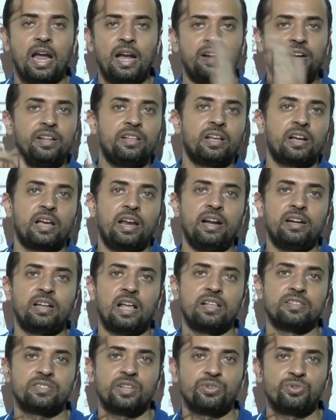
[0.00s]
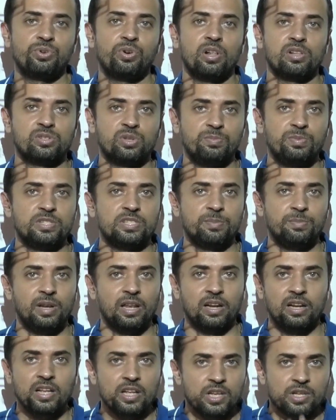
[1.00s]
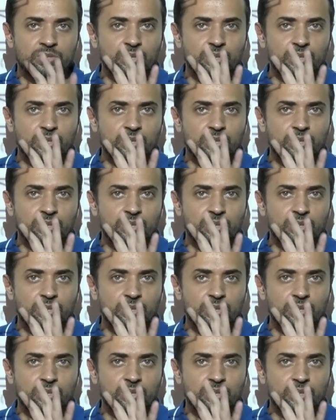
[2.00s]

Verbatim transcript: and the correct answer should also be similar.